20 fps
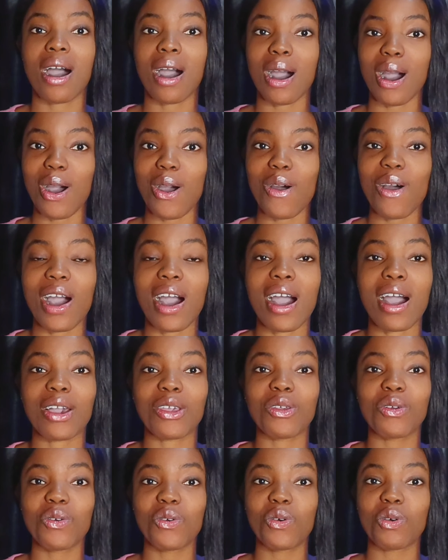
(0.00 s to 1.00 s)
how are
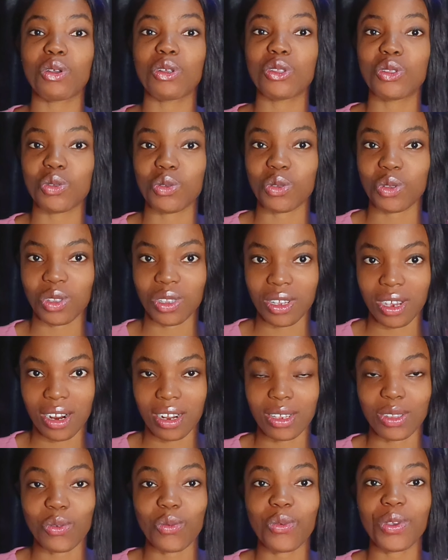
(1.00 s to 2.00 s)
you going to
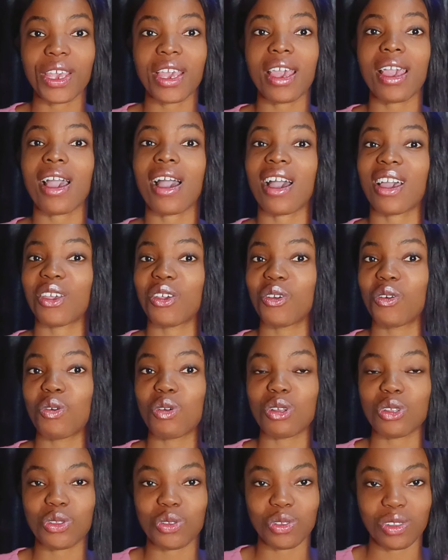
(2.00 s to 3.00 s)
start? Where are you
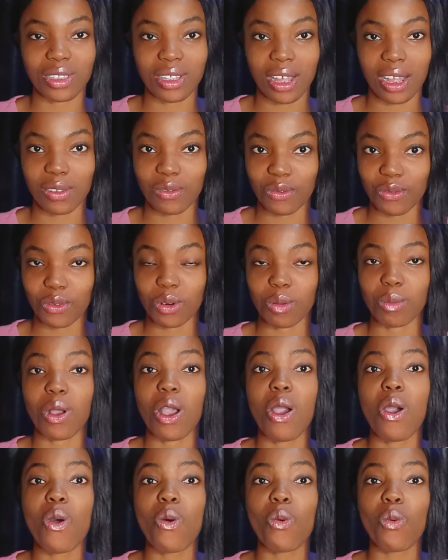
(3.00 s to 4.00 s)
going to start from?
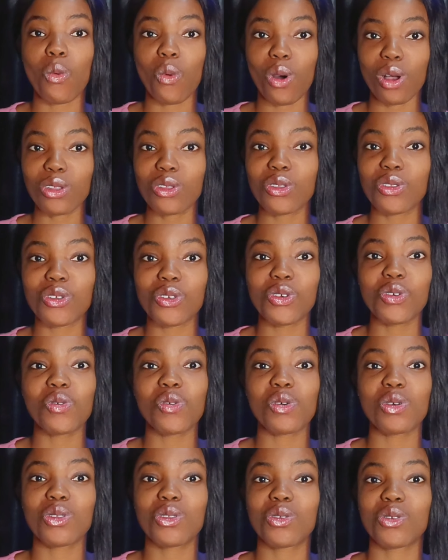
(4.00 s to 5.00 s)
What do you
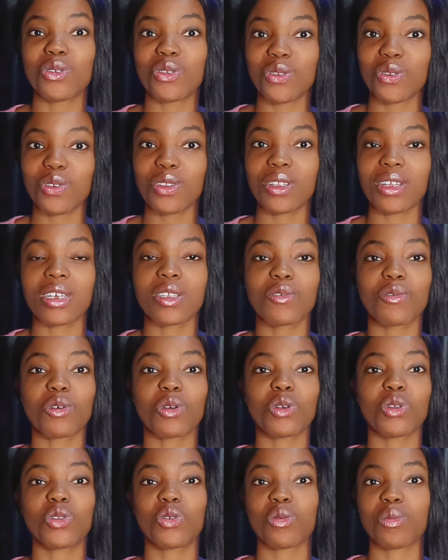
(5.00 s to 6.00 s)
want to do next
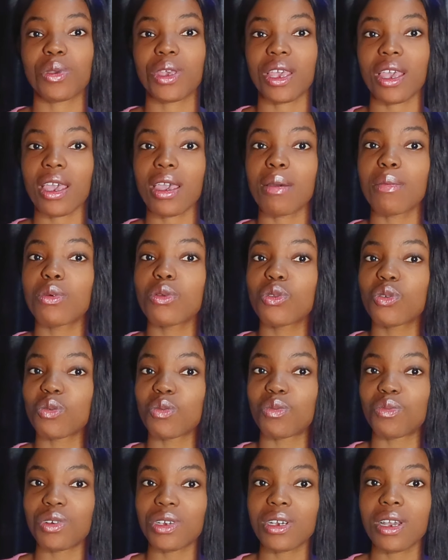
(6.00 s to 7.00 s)
for you to be able to
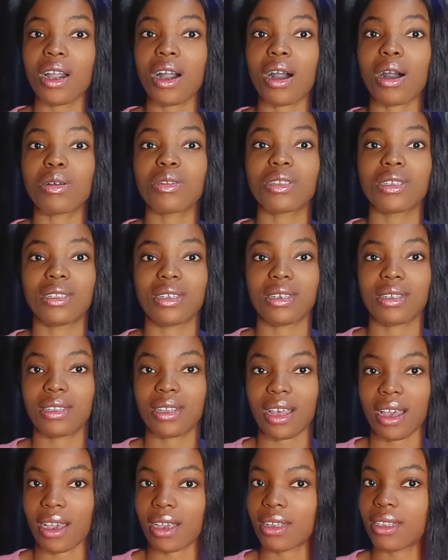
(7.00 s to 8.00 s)
bring out
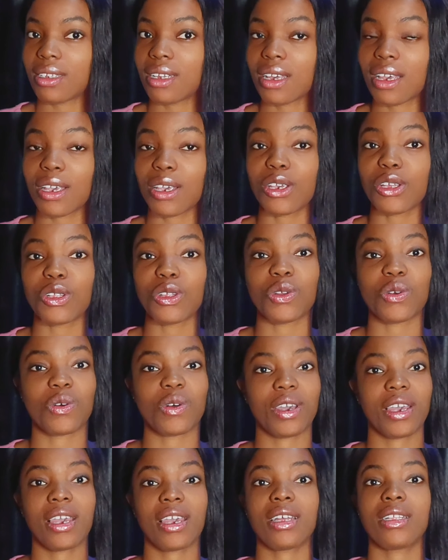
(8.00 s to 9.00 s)
this idea in
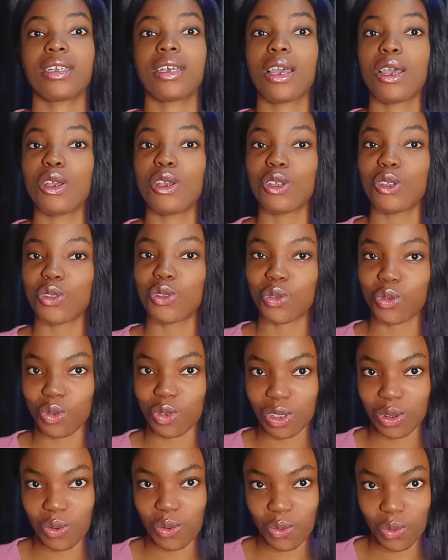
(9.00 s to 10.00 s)
your head
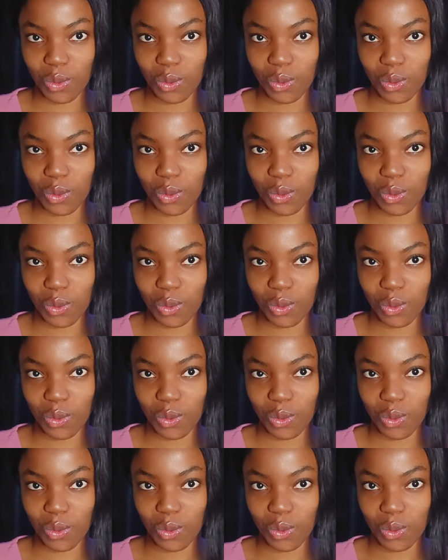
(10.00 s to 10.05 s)
to the